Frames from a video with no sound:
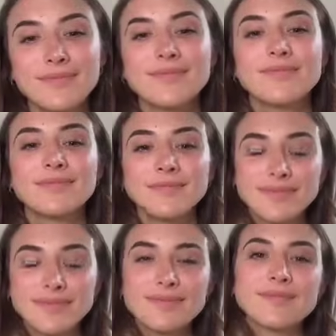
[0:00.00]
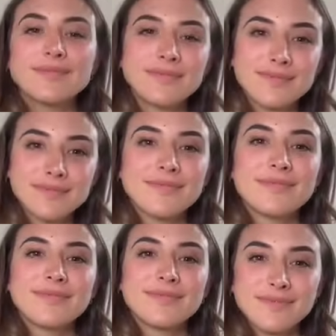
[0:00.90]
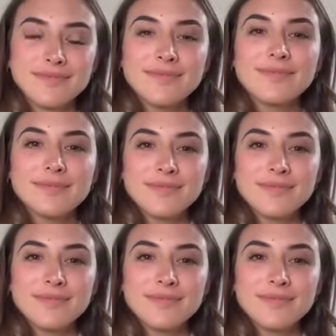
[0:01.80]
we all have access to them. And part of